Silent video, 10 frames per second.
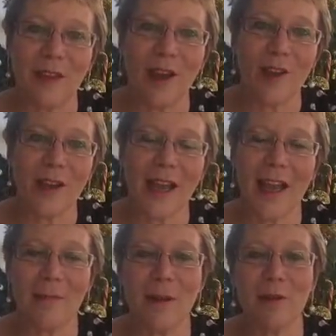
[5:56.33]

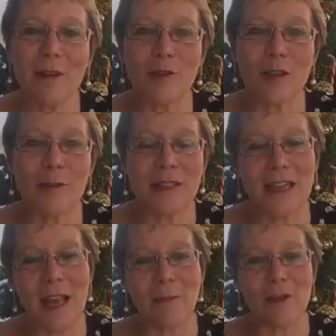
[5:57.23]
Okay, Merry Christmas
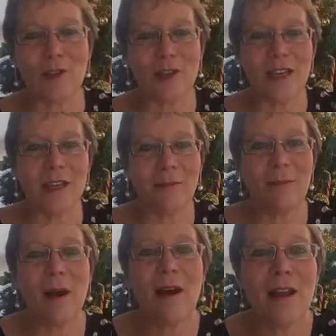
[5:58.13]
and Happy New Year.
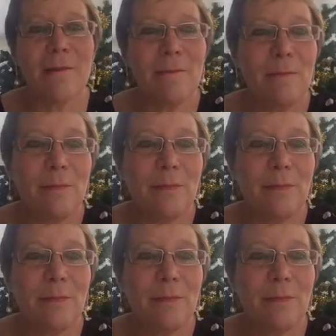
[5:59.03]
Bye.